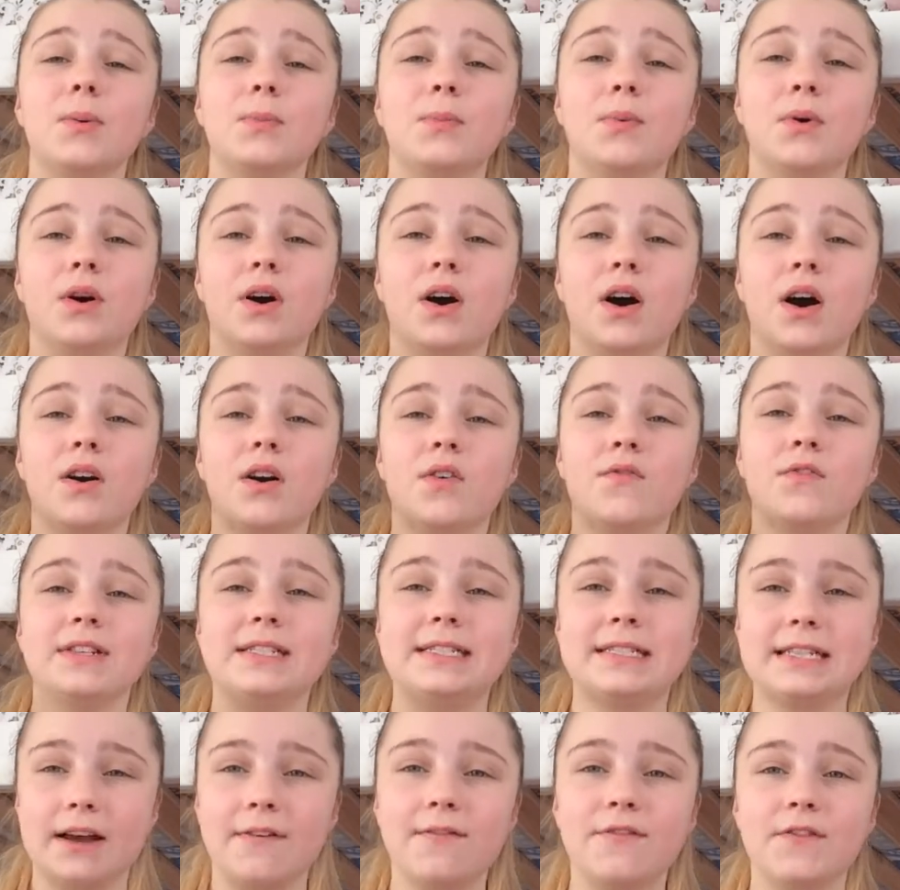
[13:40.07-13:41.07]
But for
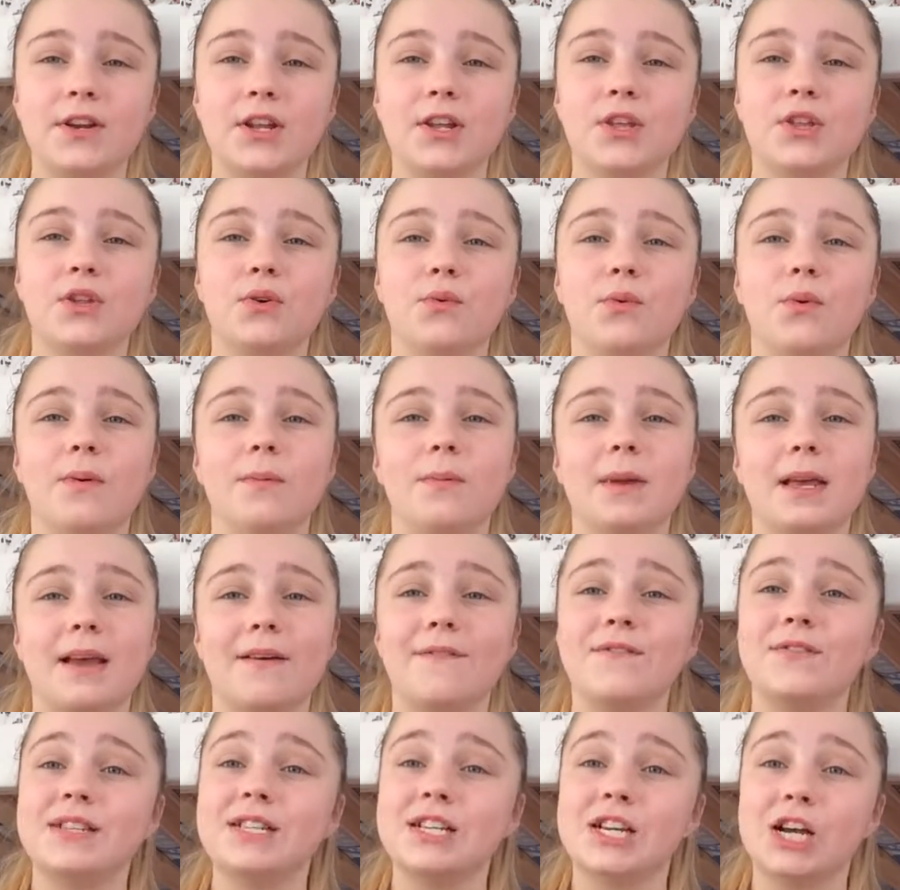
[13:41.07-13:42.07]
definite, there will be
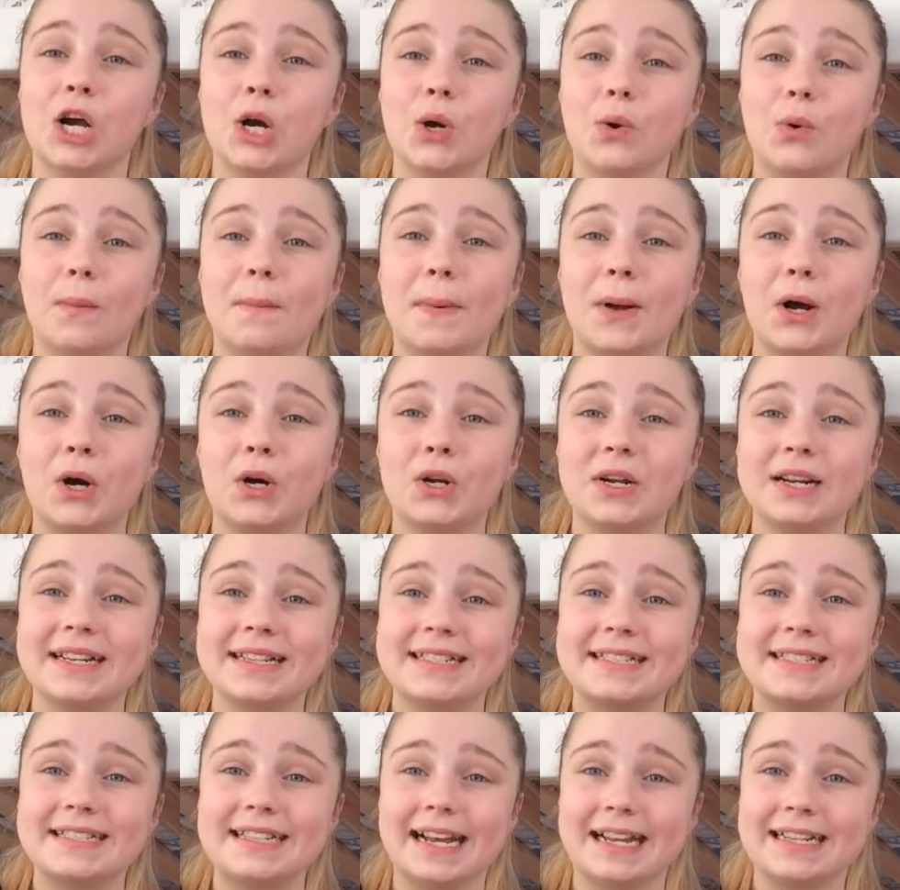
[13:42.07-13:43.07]
a video up on
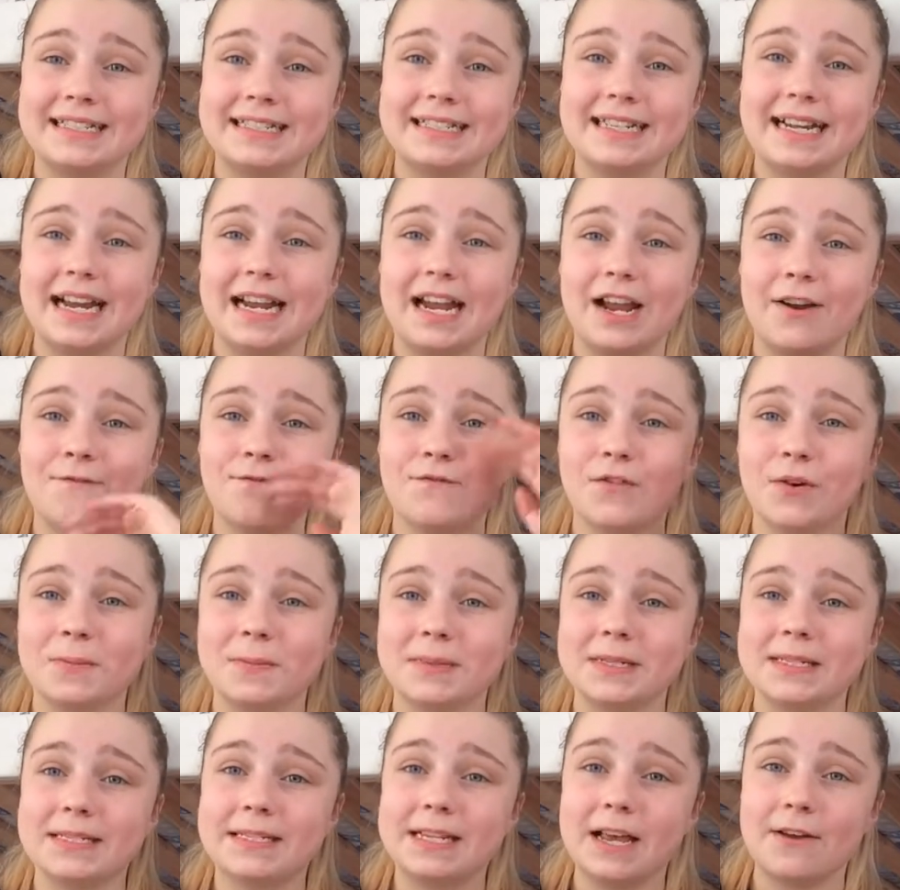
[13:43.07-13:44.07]
a Saturday
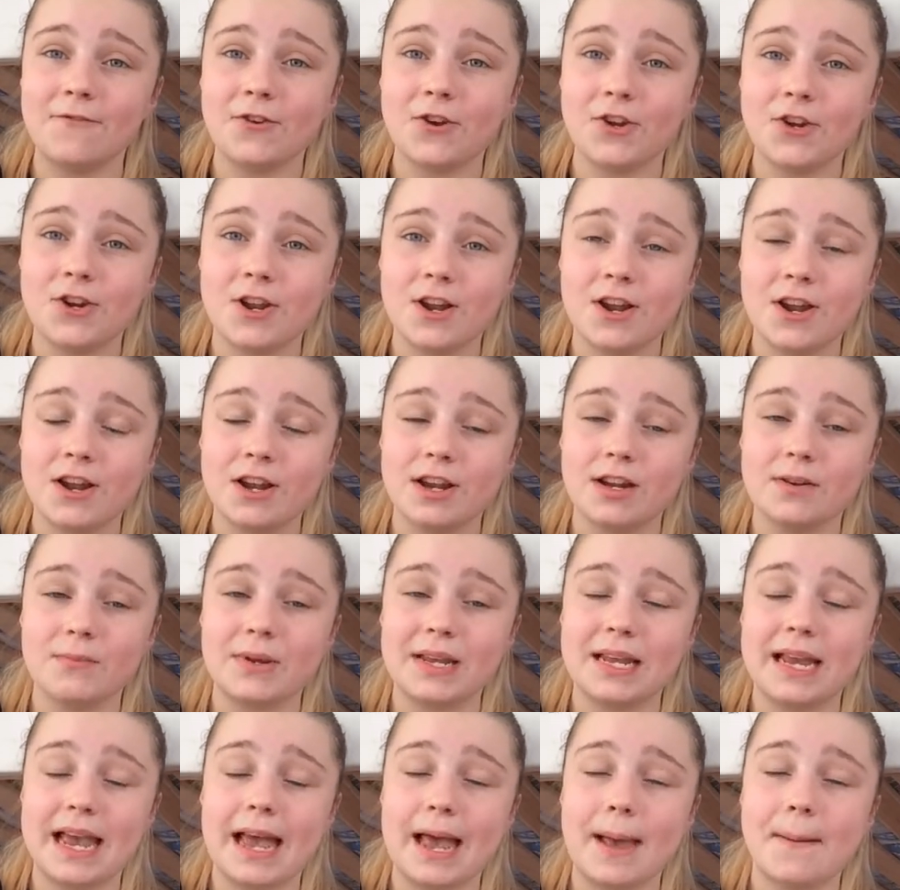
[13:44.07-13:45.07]
from 7
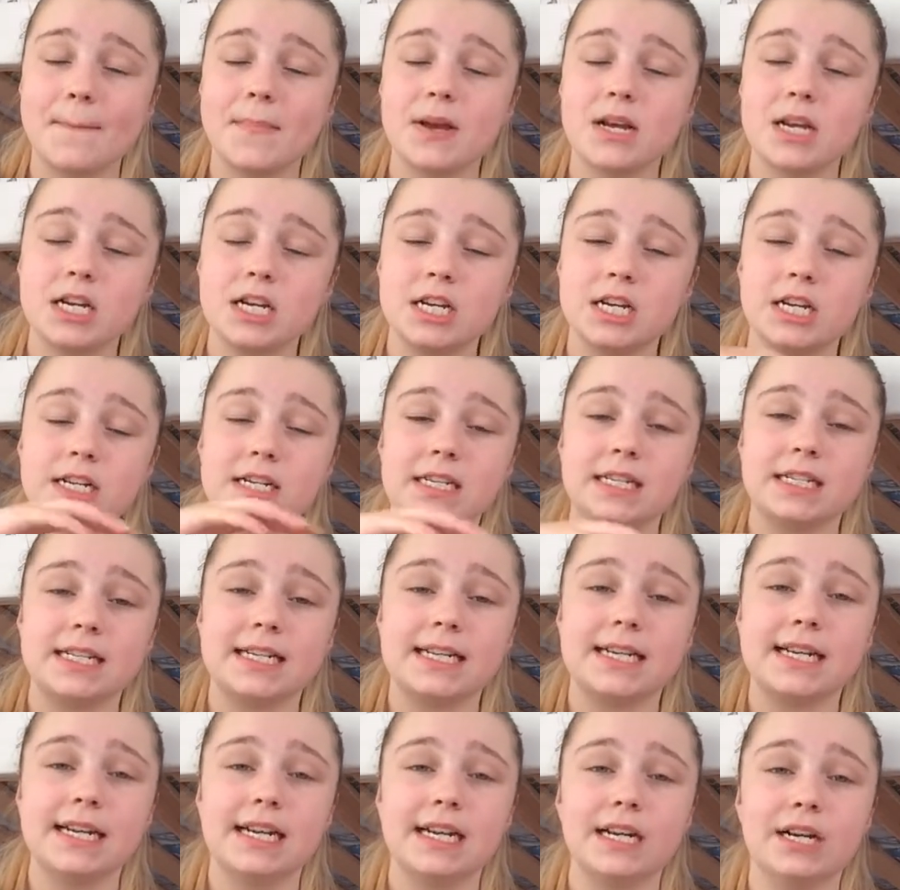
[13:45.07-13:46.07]
p.m.
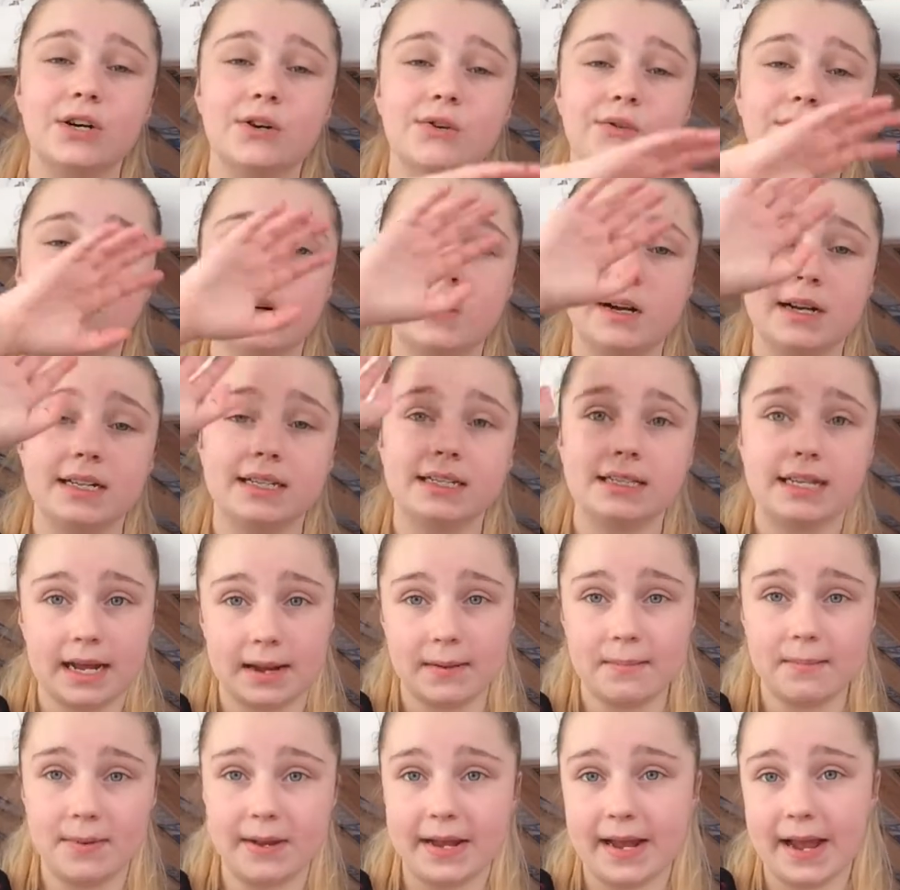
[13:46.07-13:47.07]
till
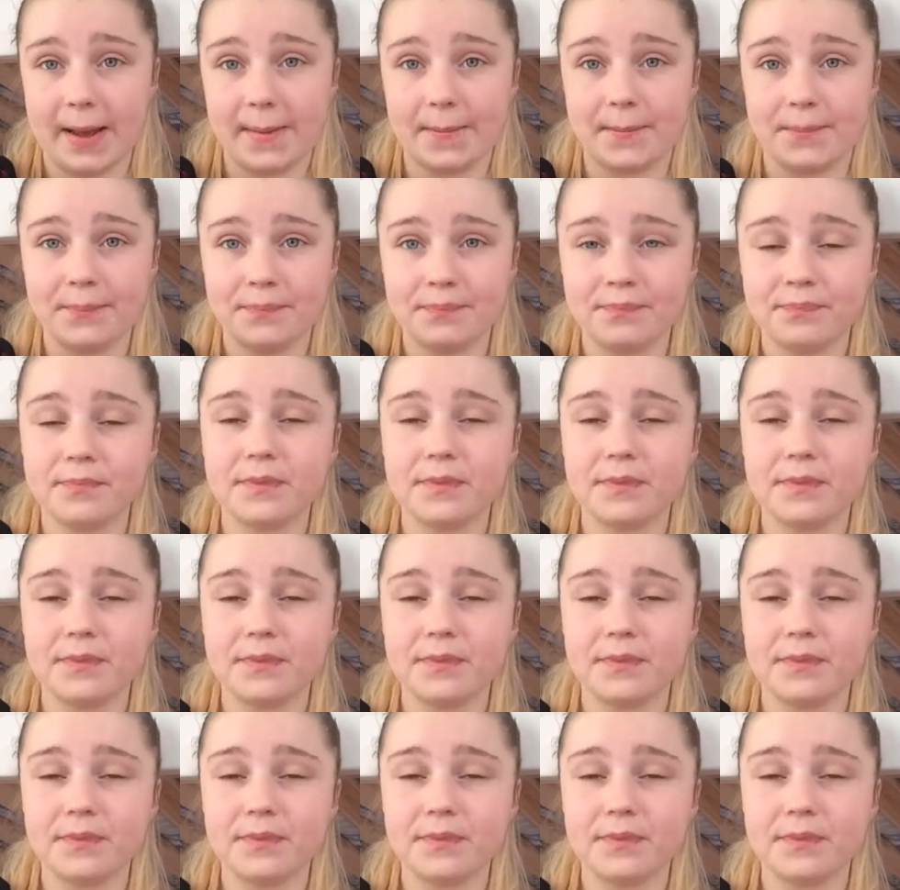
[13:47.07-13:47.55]
10 p.m.